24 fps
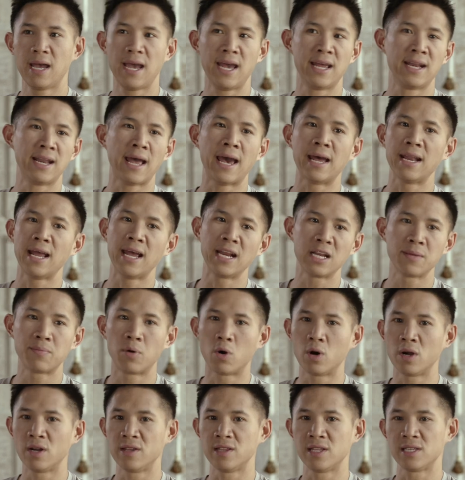And at any
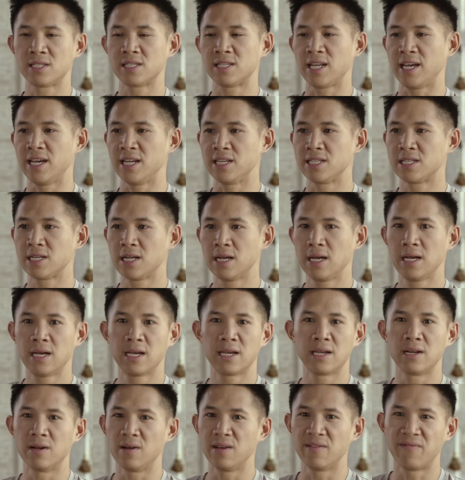point in the stage,
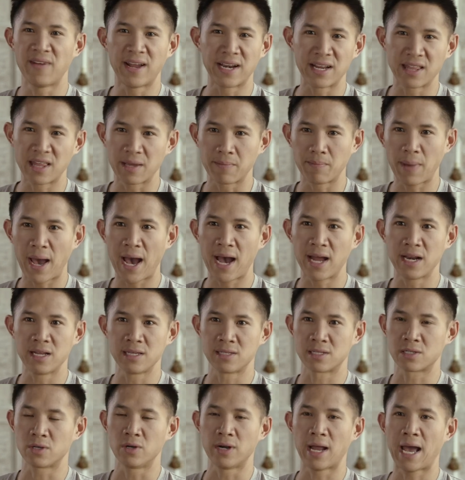if anything bad
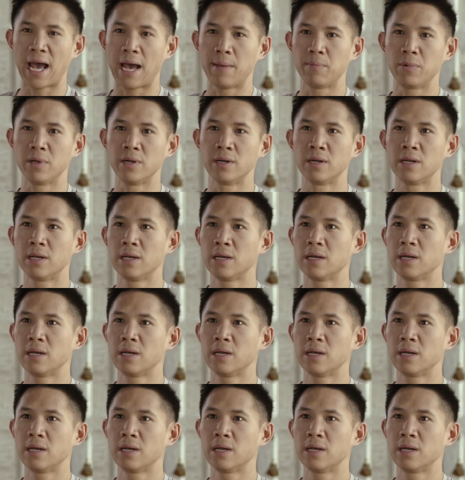is going to happen,